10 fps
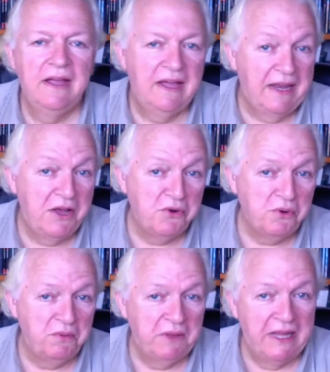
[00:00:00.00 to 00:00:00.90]

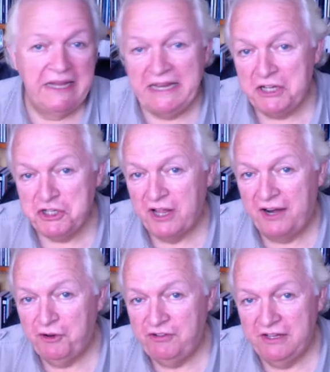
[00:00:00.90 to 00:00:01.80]
Hello, Nigel
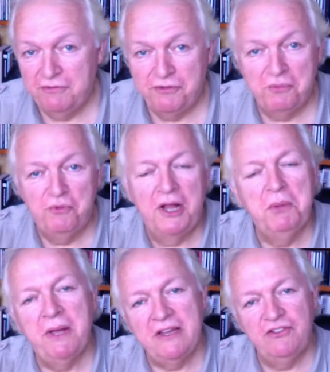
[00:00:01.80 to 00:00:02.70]
Harris here from Rail
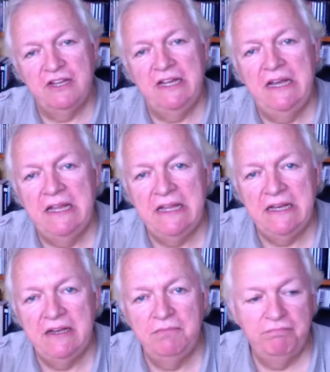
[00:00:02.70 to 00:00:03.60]
Magazine
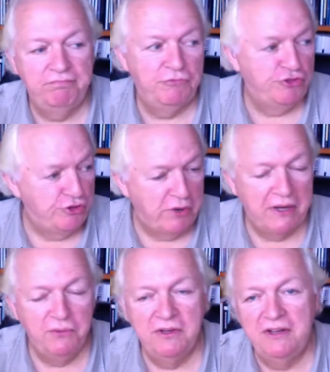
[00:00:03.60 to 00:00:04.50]
in
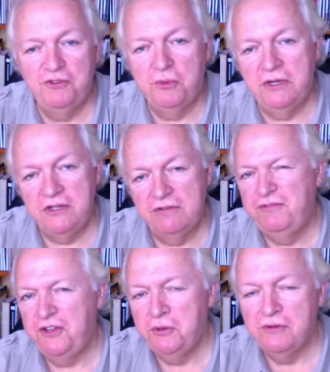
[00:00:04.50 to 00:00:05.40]
surroundings which a
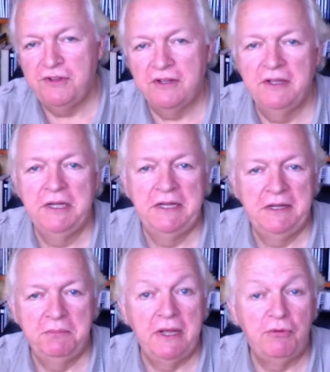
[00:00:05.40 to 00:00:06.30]
few of you
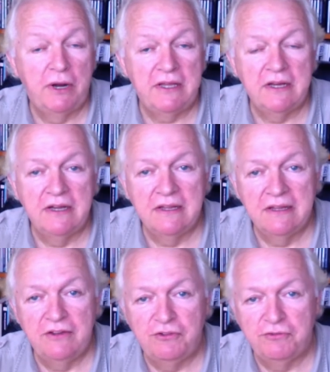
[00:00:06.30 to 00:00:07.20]
may
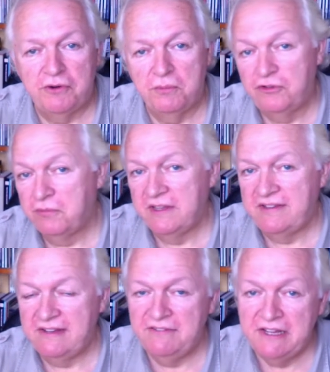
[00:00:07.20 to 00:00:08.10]
recognise from some of the
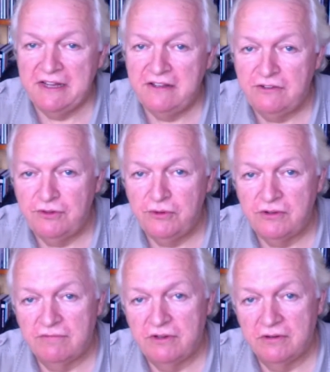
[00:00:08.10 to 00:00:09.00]
TV interviews
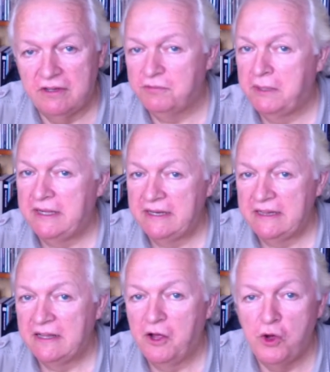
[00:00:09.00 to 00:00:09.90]
I've done. It's my
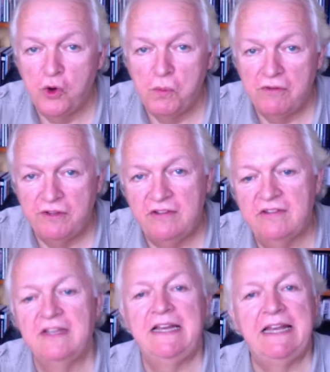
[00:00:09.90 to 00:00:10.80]
little home
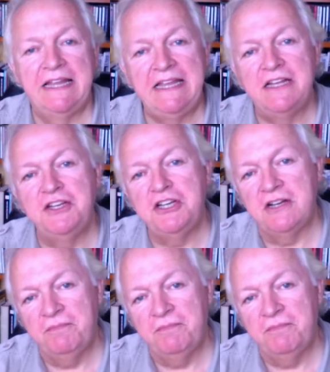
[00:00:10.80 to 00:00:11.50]
office in Lincolnshire.